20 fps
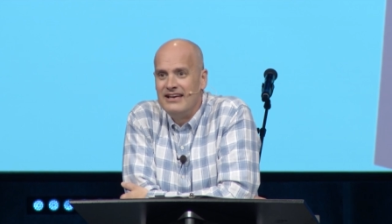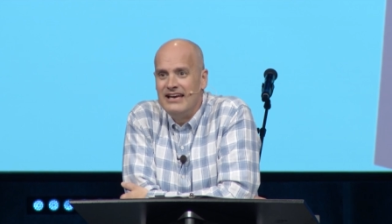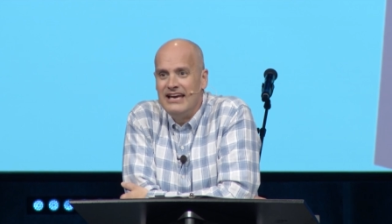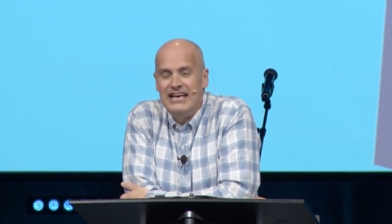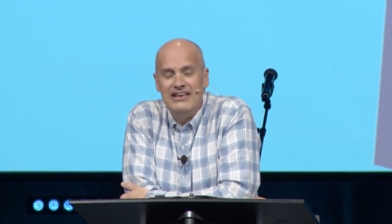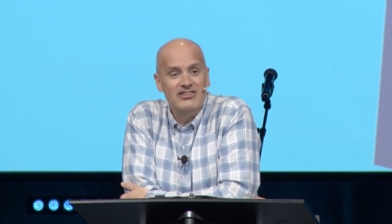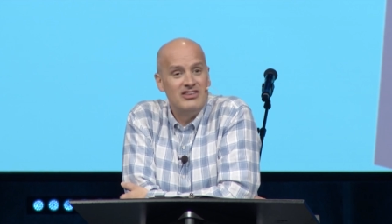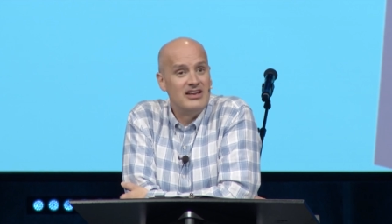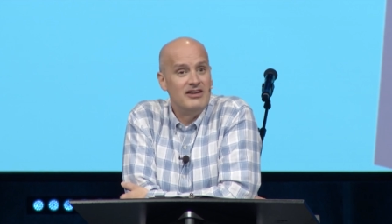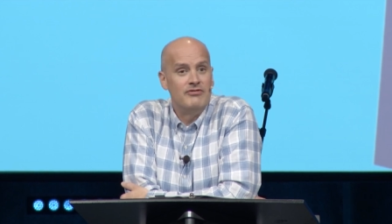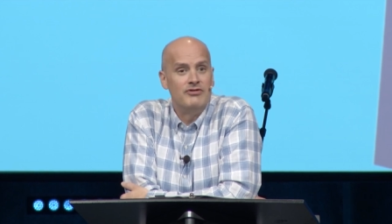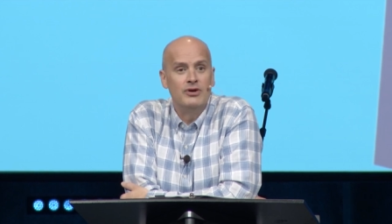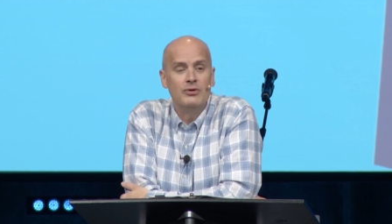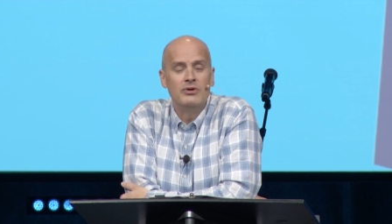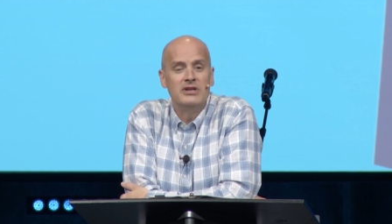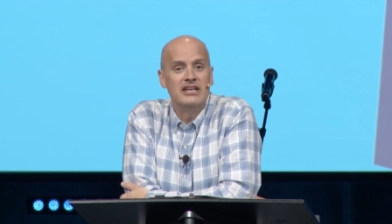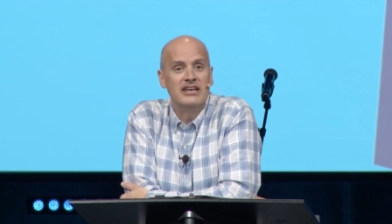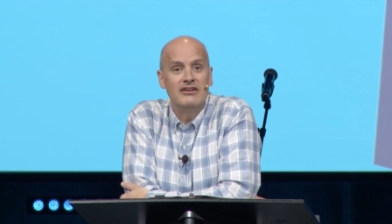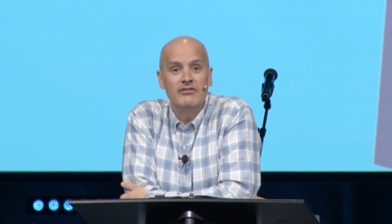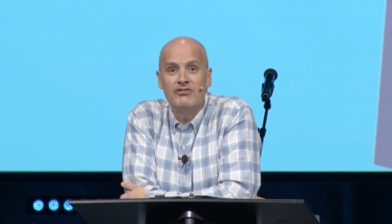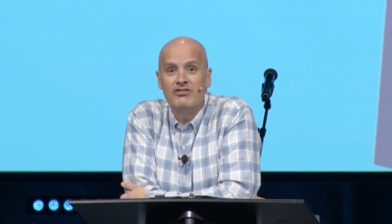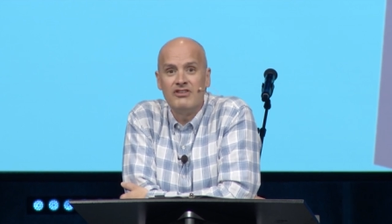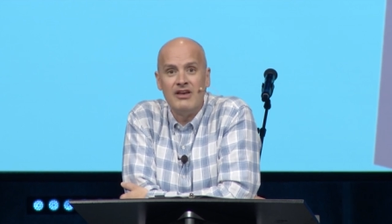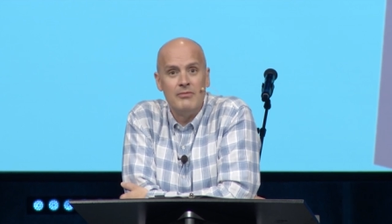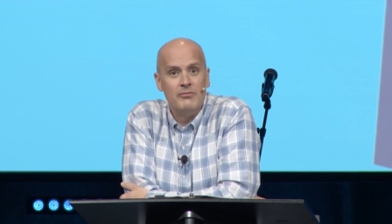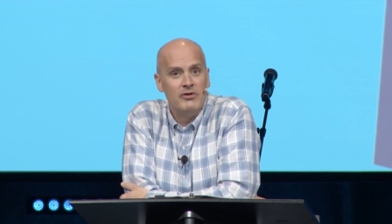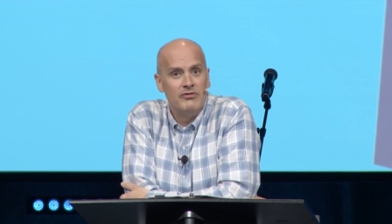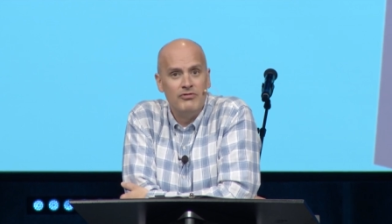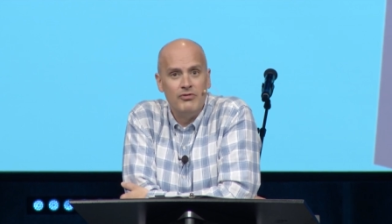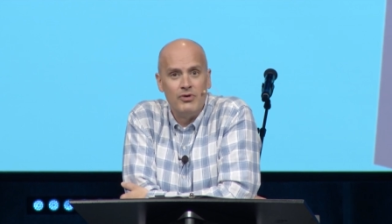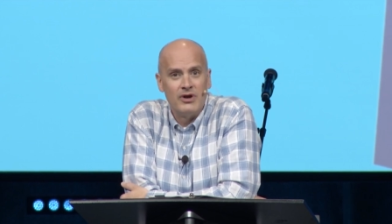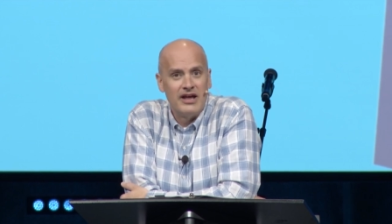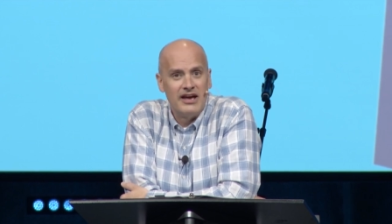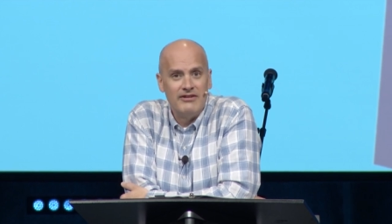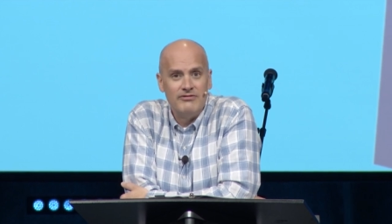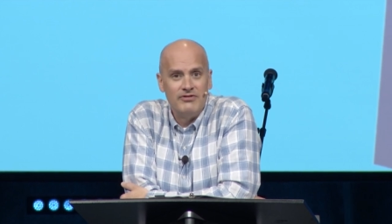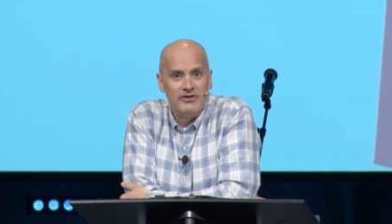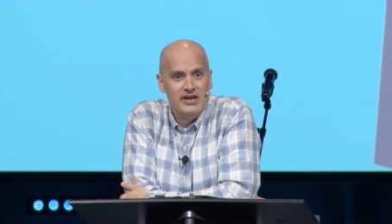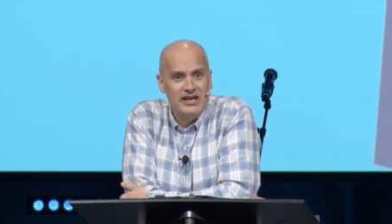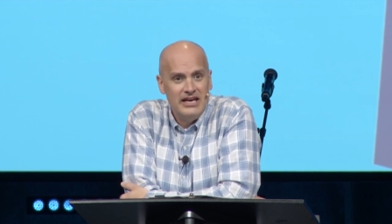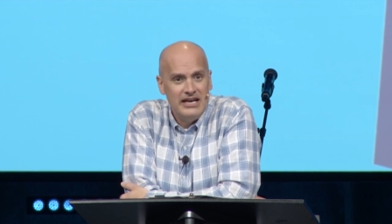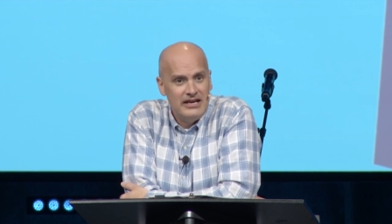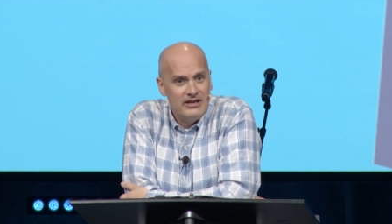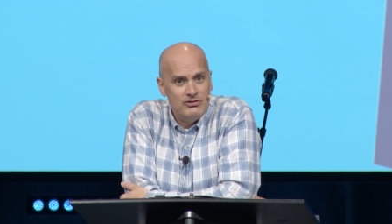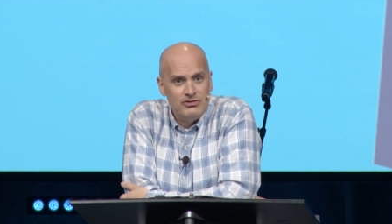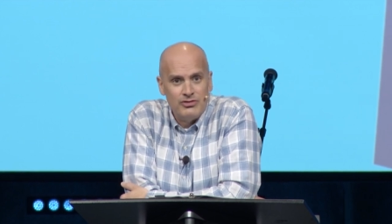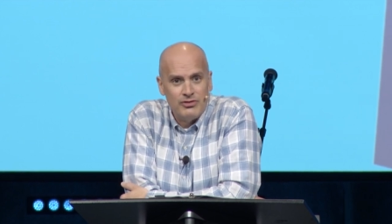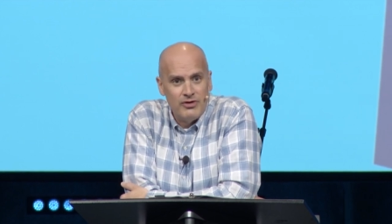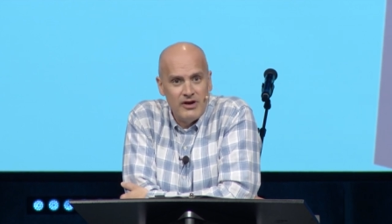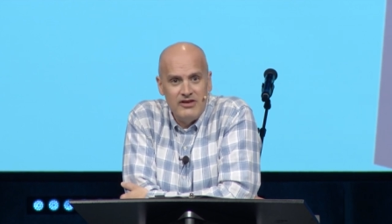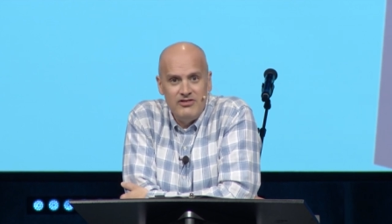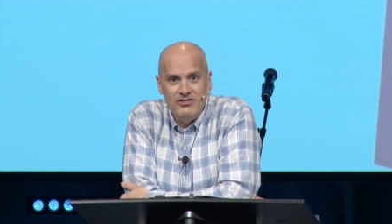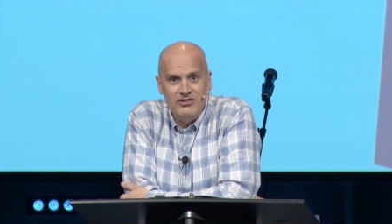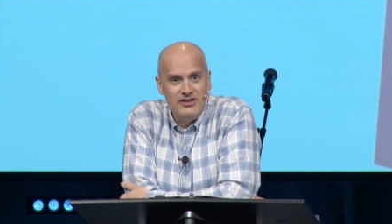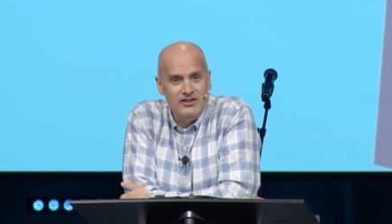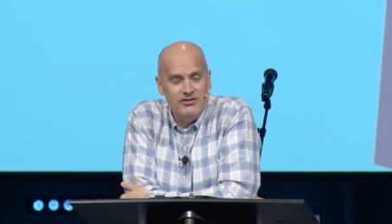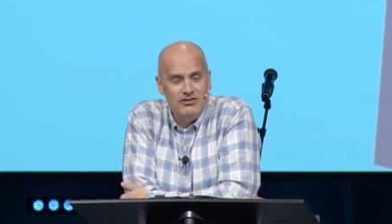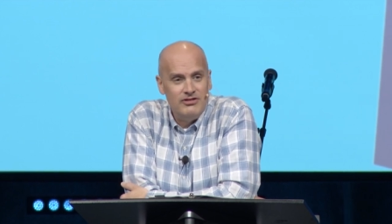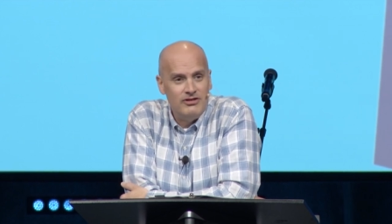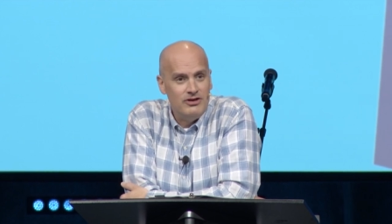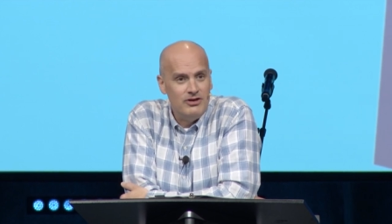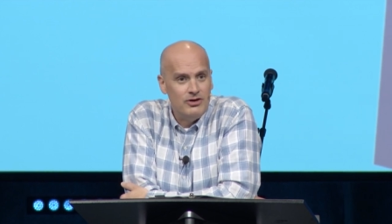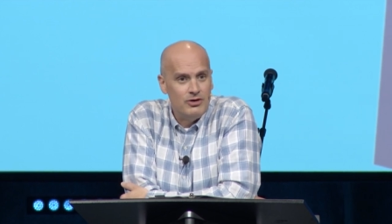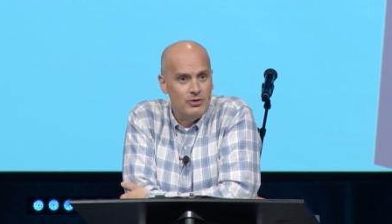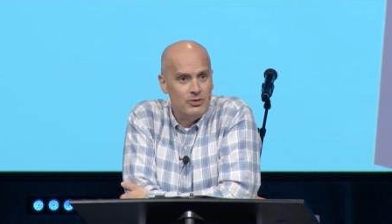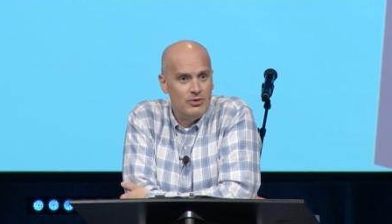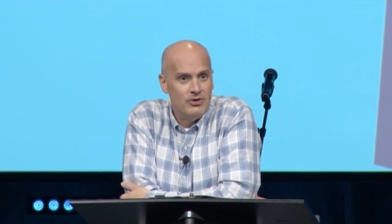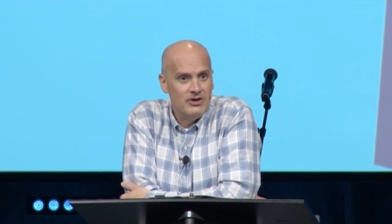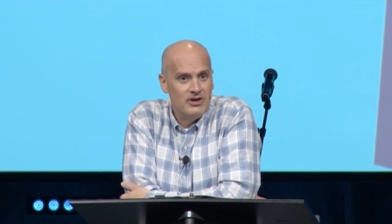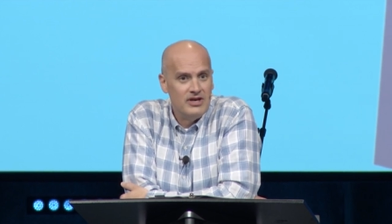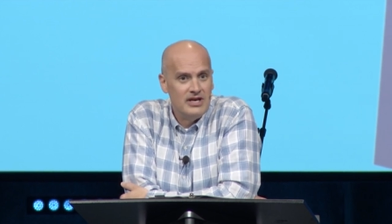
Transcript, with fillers: He said, if you would give some of what I've entrusted to you